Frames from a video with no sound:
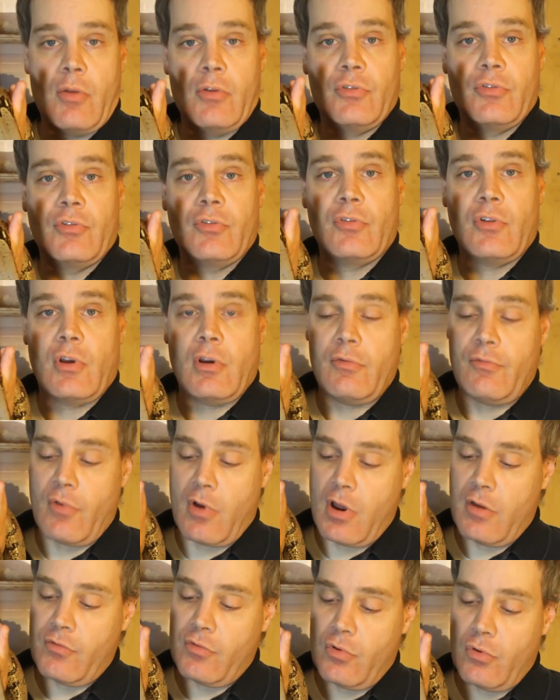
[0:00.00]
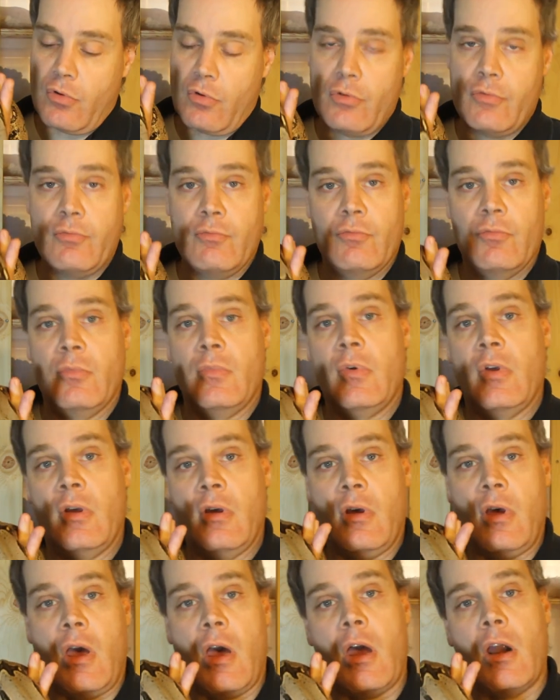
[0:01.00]
This is a five-year-old
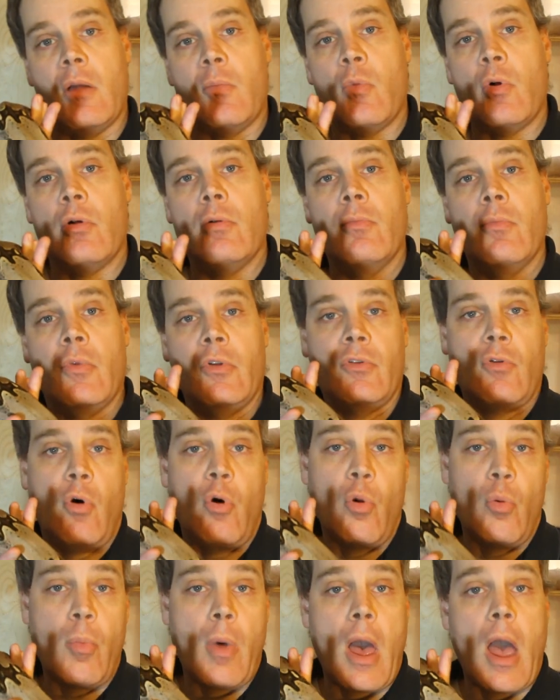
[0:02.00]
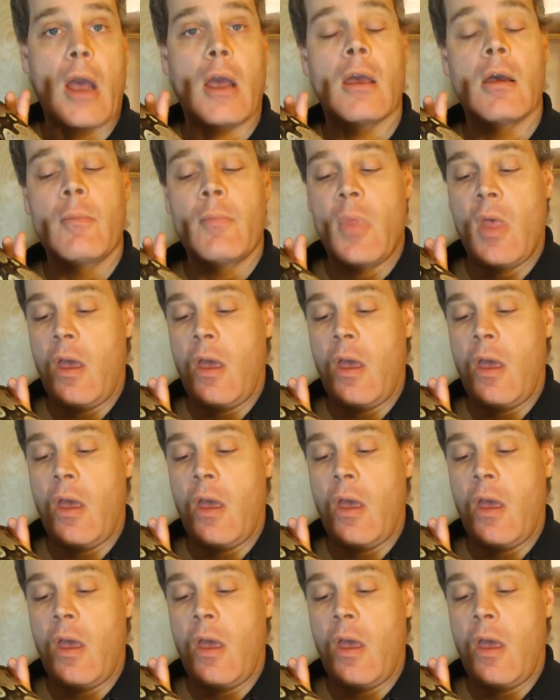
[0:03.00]
animal, the holdback.